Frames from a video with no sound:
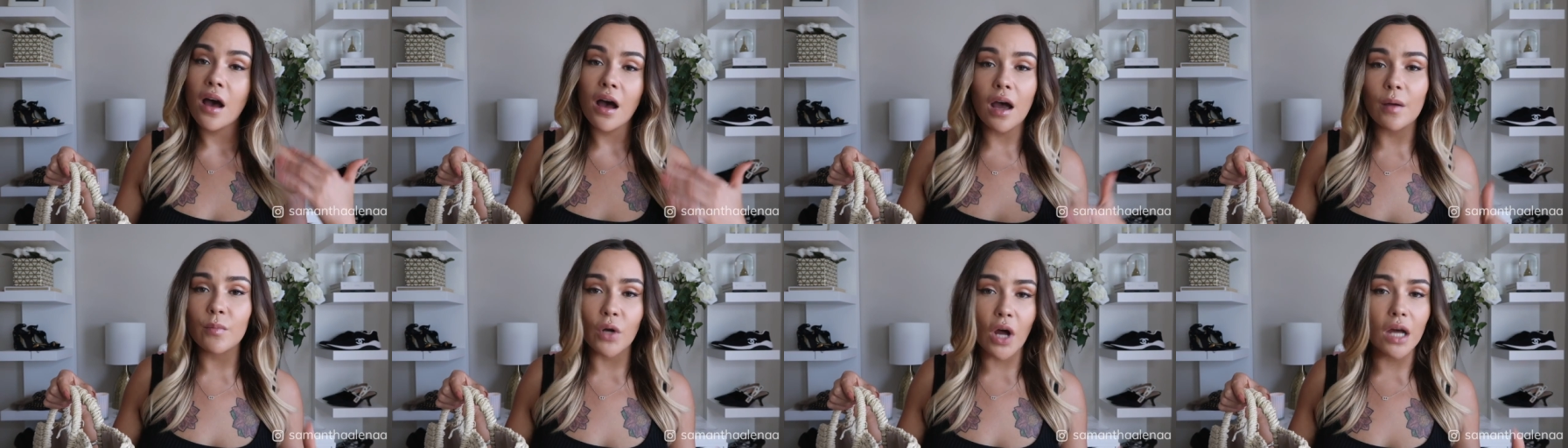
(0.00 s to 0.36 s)

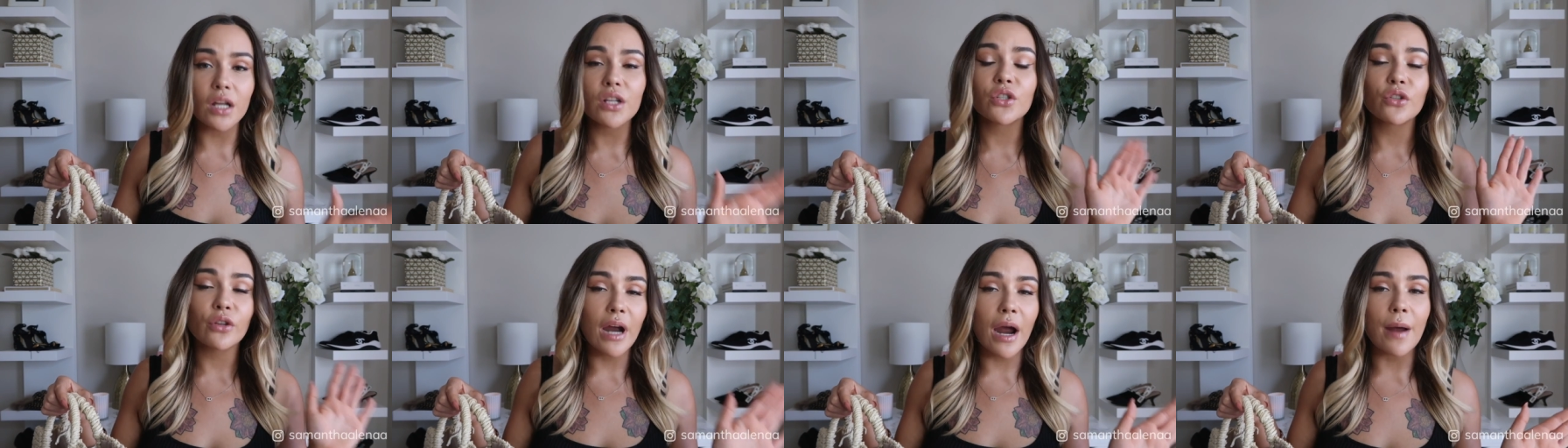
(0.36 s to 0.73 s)
I'm
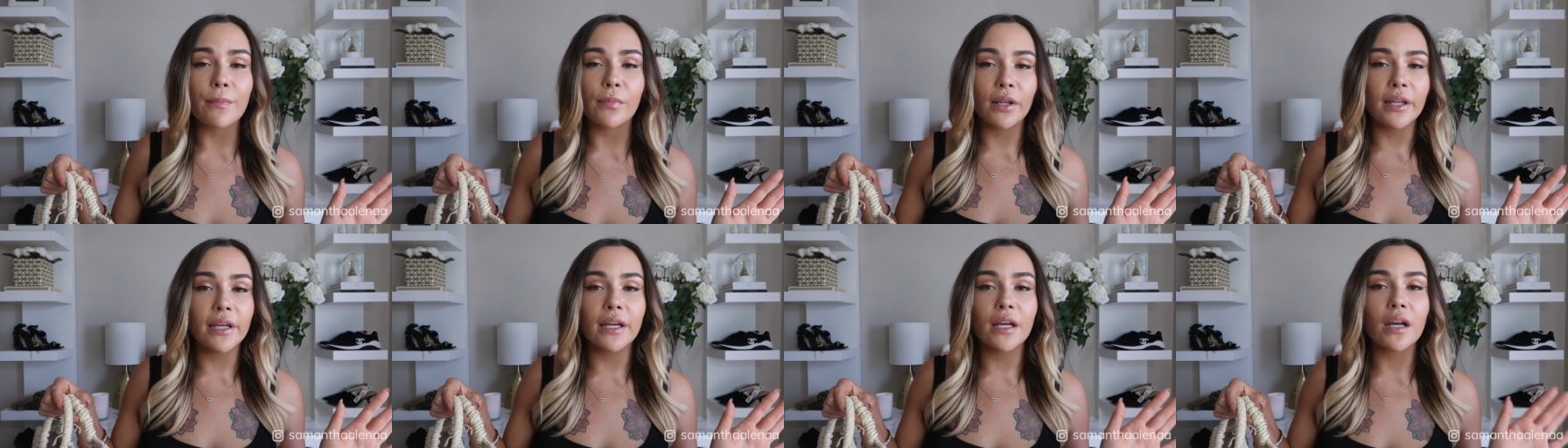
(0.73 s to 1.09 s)
not
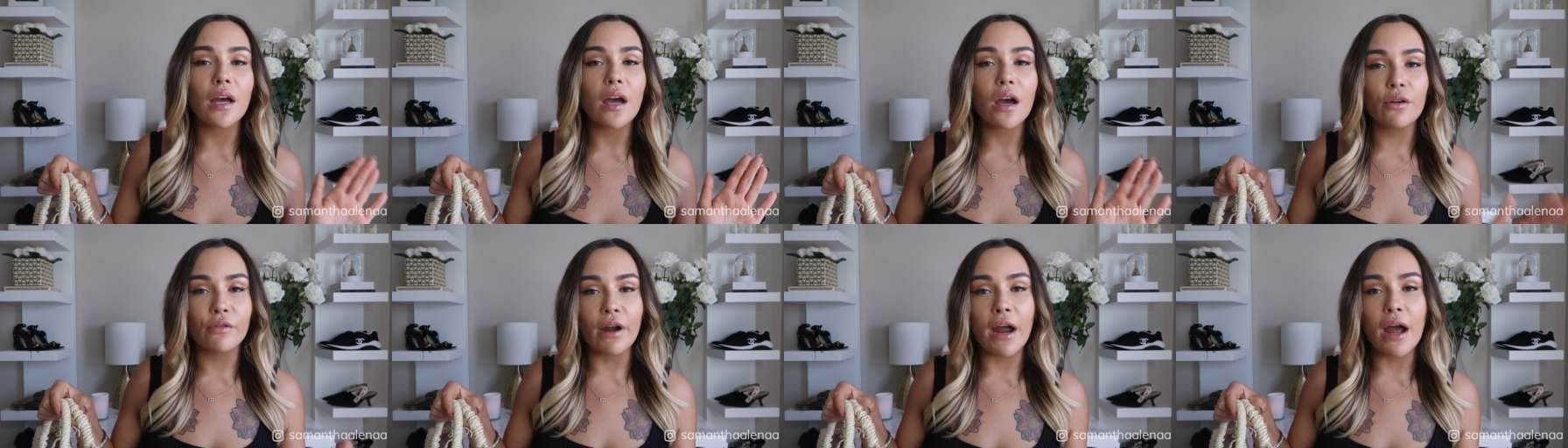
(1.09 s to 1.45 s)
scrambling
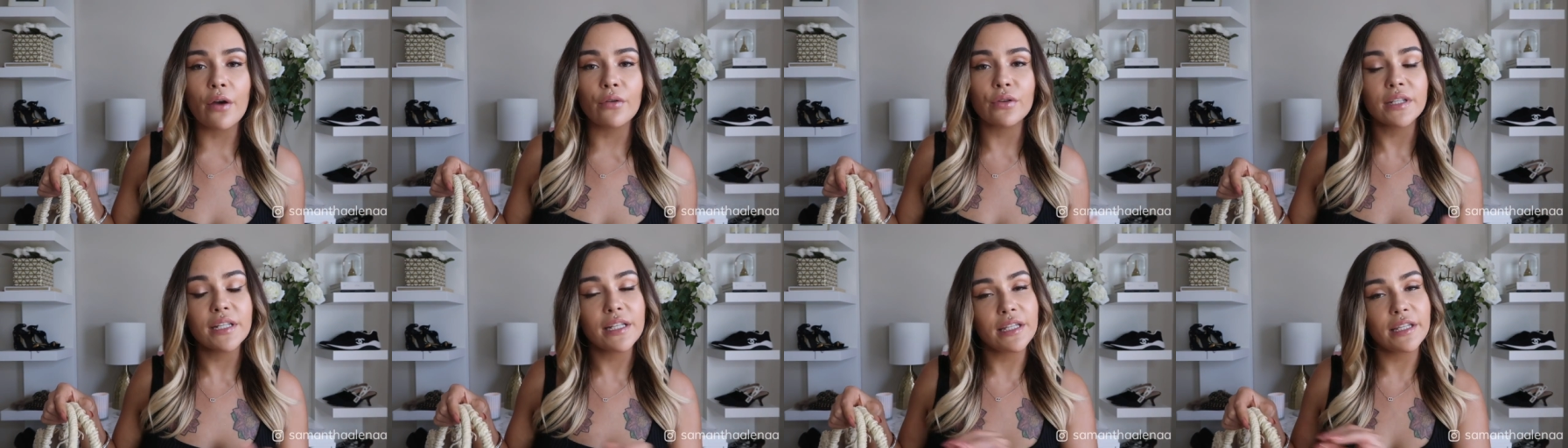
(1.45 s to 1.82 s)

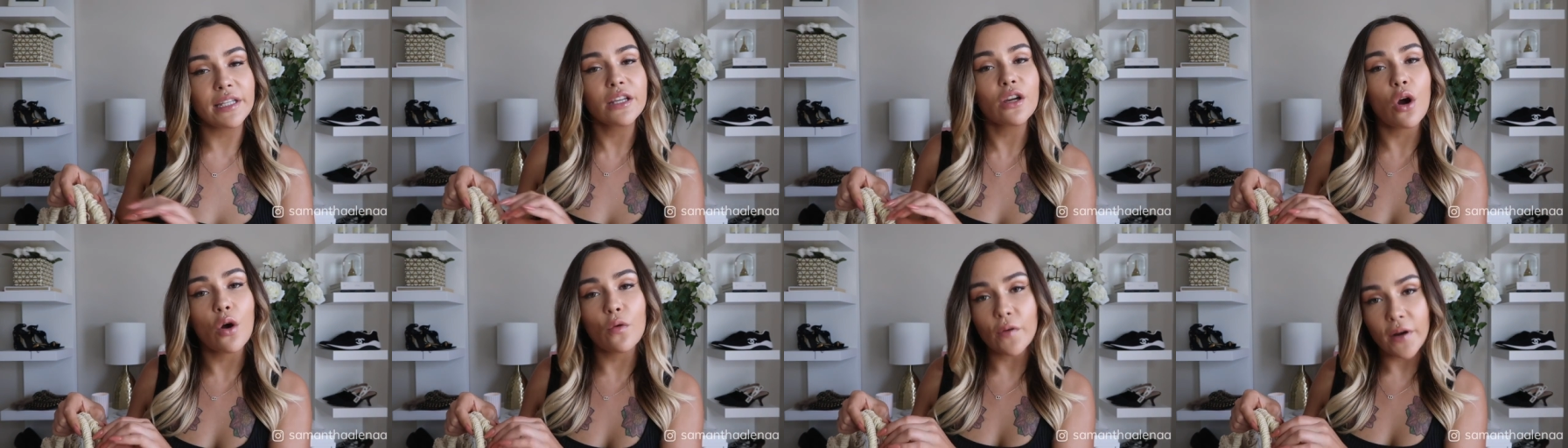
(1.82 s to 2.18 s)
around in
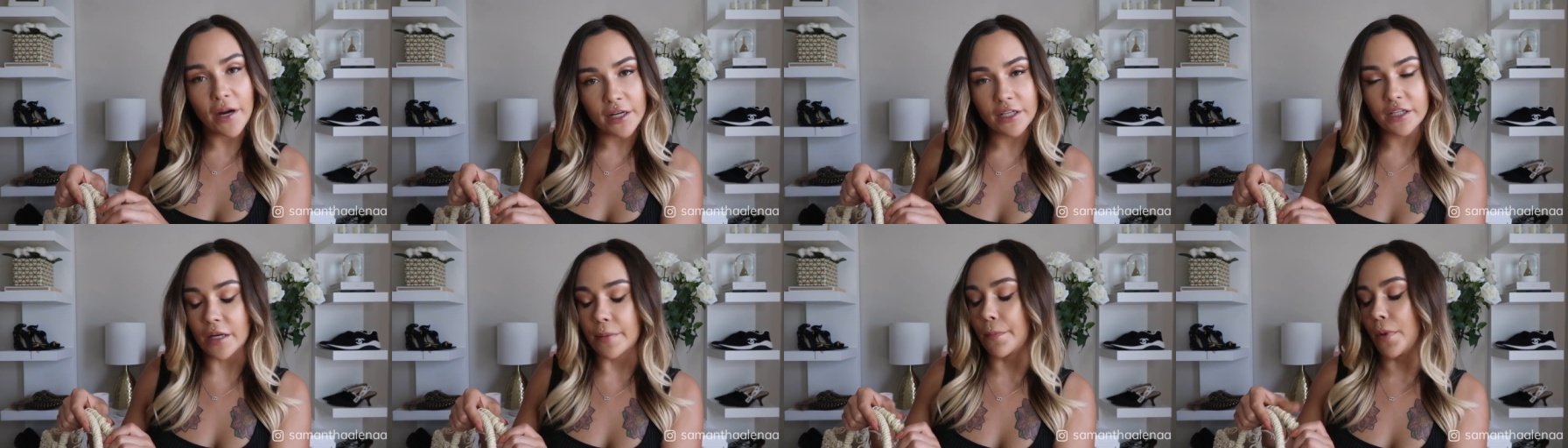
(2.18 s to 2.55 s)
the
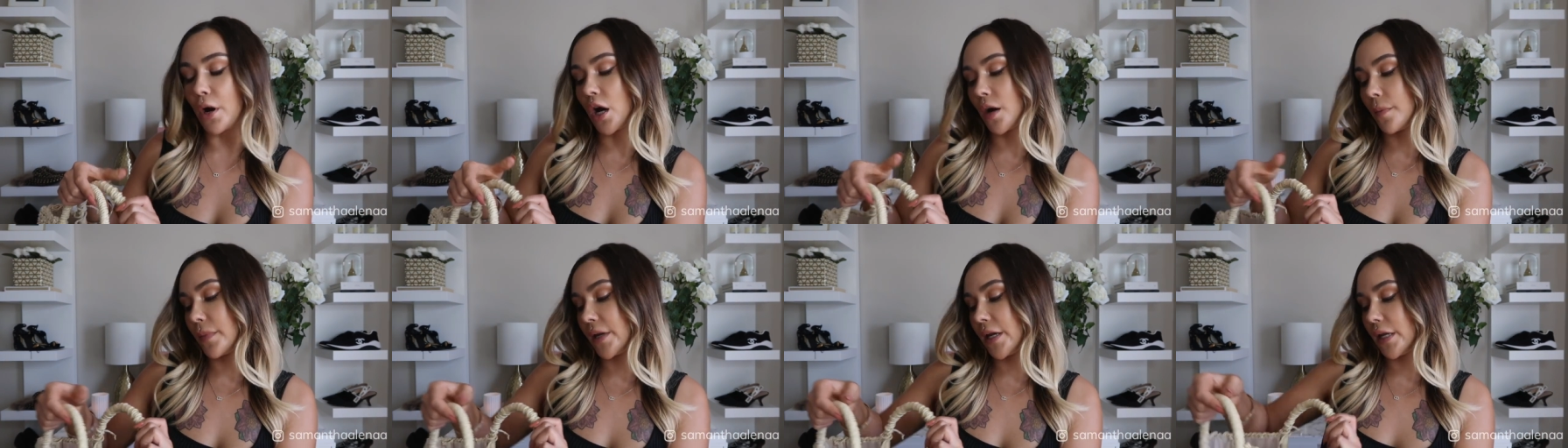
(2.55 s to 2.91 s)
overhead
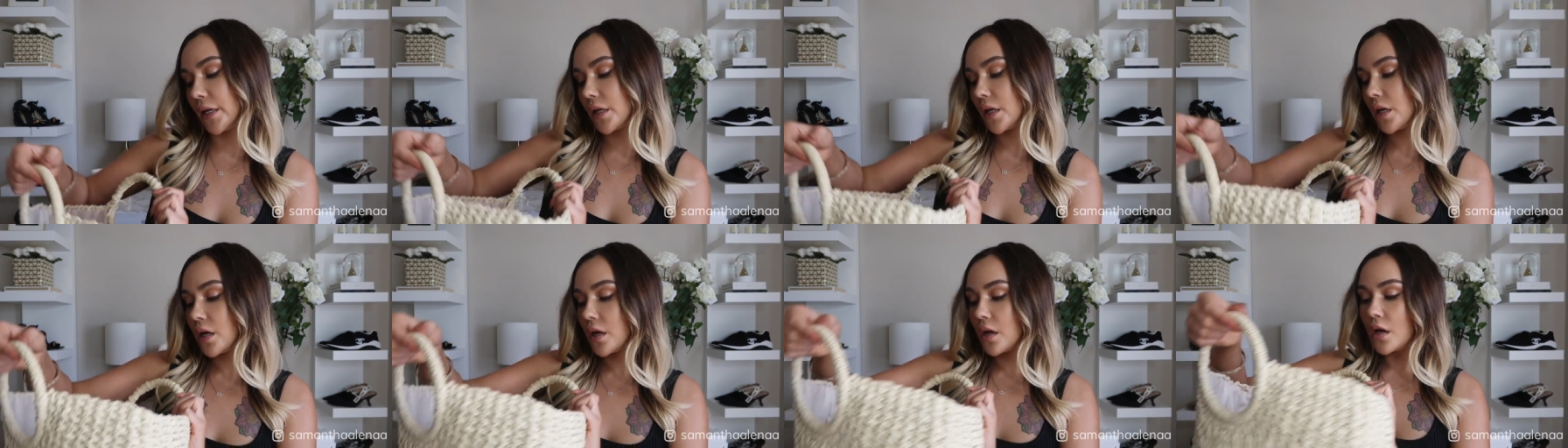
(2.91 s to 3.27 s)

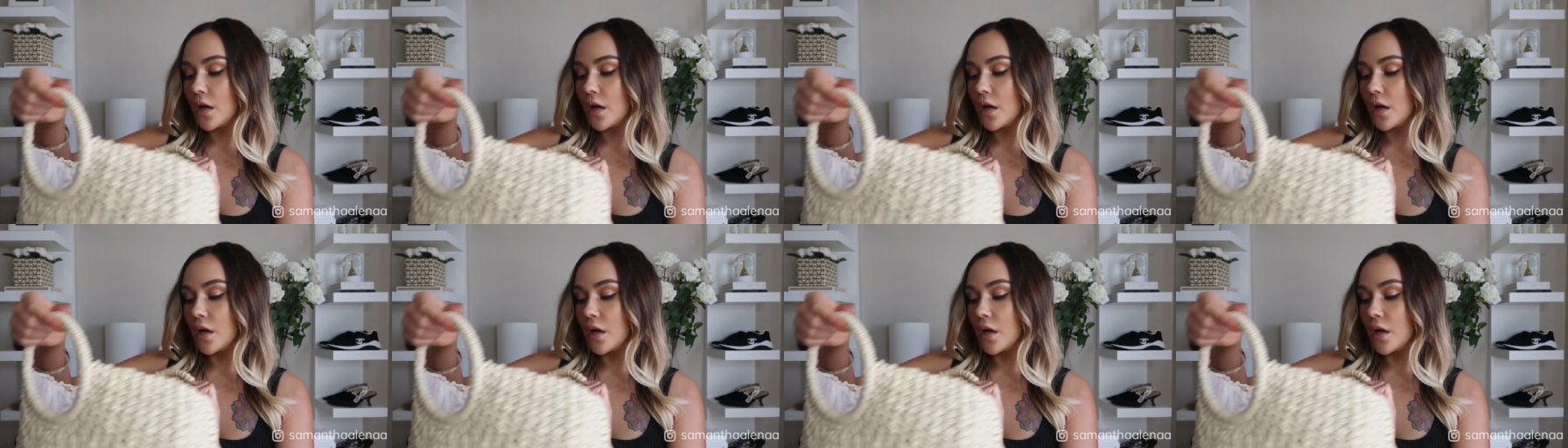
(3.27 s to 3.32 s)
compartment.